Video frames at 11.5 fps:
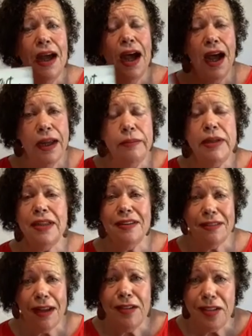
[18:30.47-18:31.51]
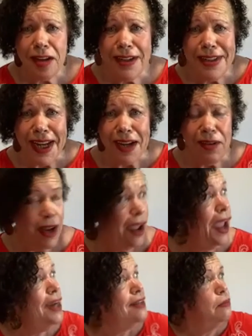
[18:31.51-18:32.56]
I'm in the sunshine now.
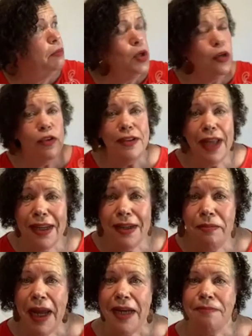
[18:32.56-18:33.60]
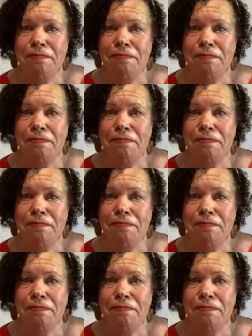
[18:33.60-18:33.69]
And it's a beautiful day in Maine